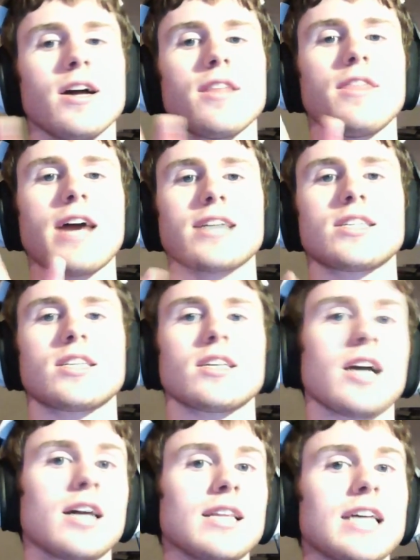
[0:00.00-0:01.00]
that's
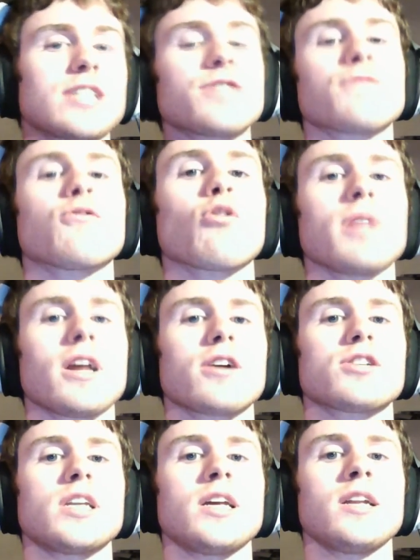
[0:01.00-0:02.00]
got less than four
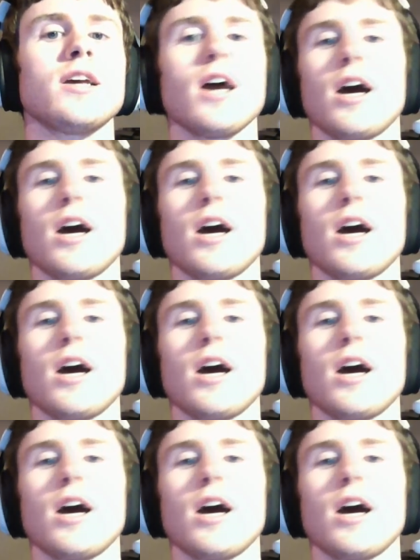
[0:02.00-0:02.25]
players in it,